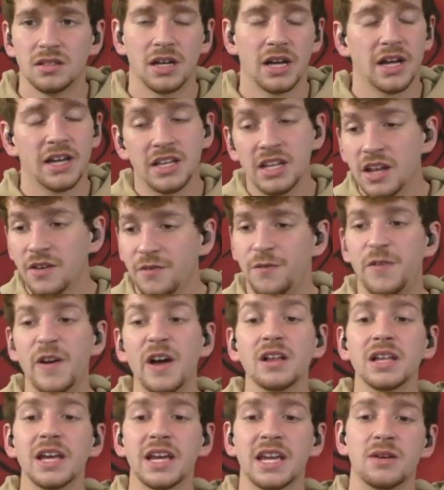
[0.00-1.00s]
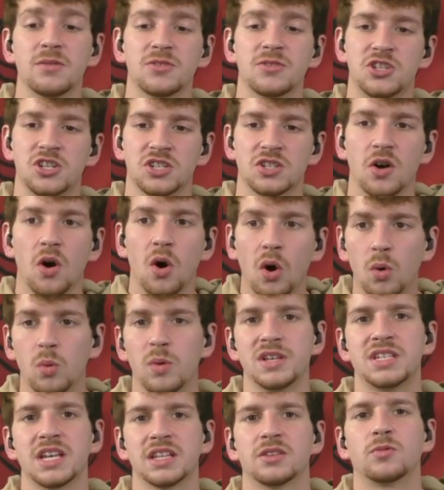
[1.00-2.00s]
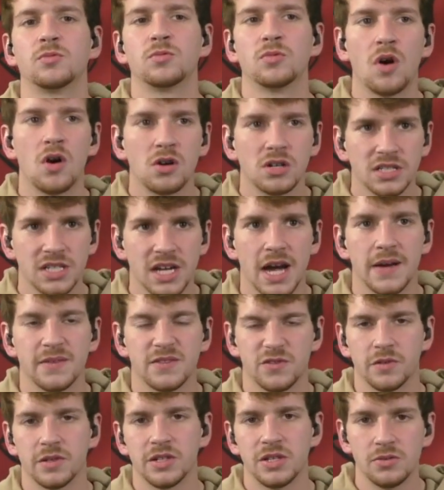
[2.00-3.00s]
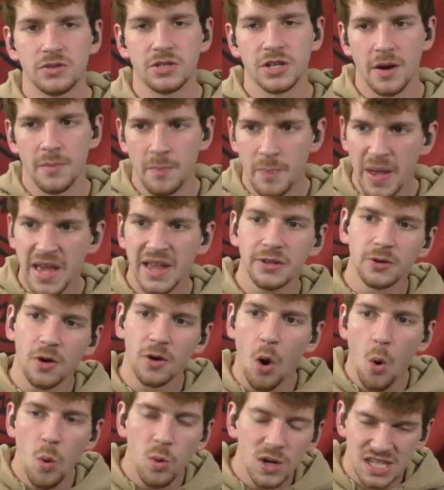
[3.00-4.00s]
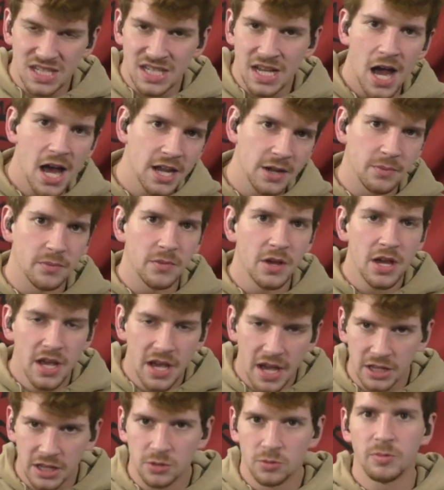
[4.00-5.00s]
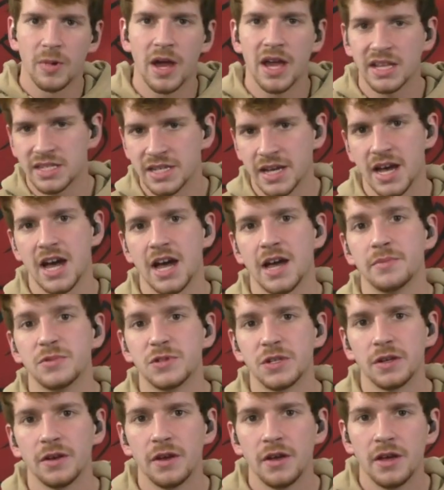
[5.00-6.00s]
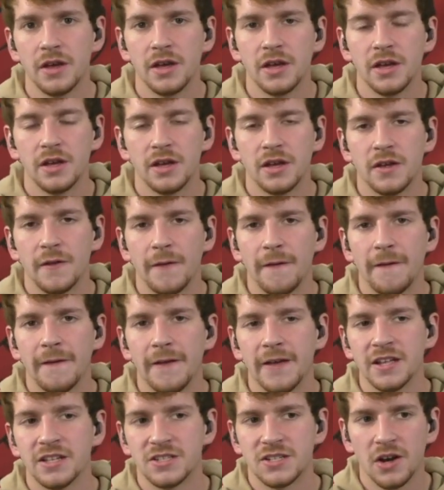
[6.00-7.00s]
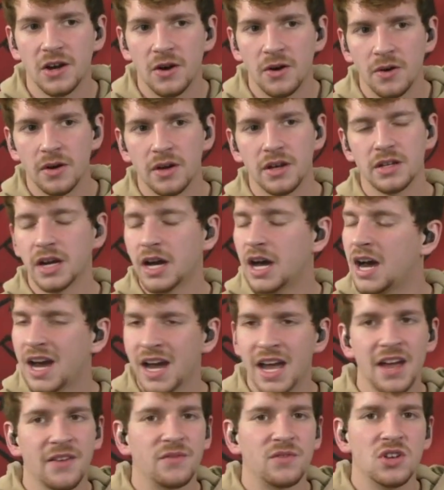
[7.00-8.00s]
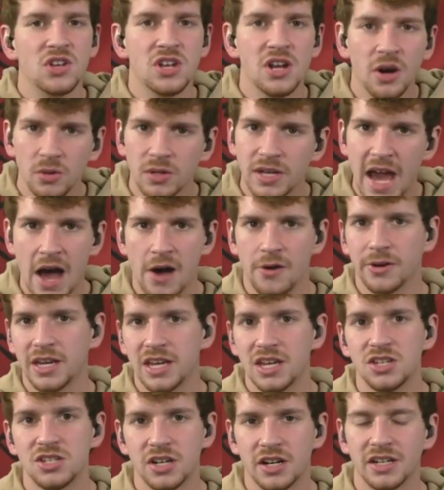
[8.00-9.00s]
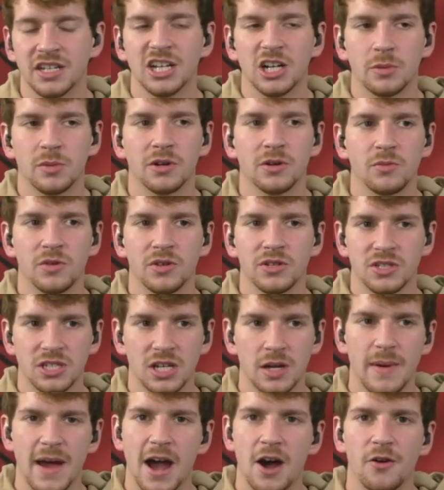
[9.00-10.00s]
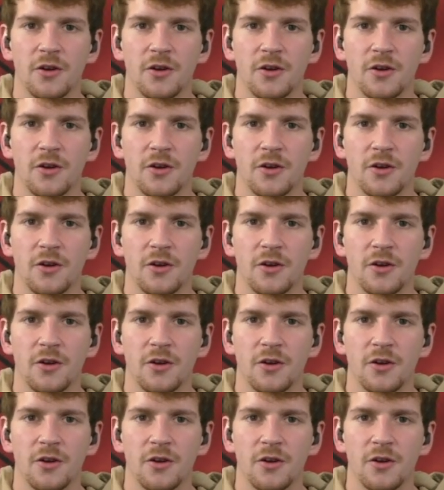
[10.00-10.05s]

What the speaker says: And it felt like it was just always at the wrong times for Utah. Baylor always got them at the right times. And so I have no doubt Keyshawn Gilbert will somehow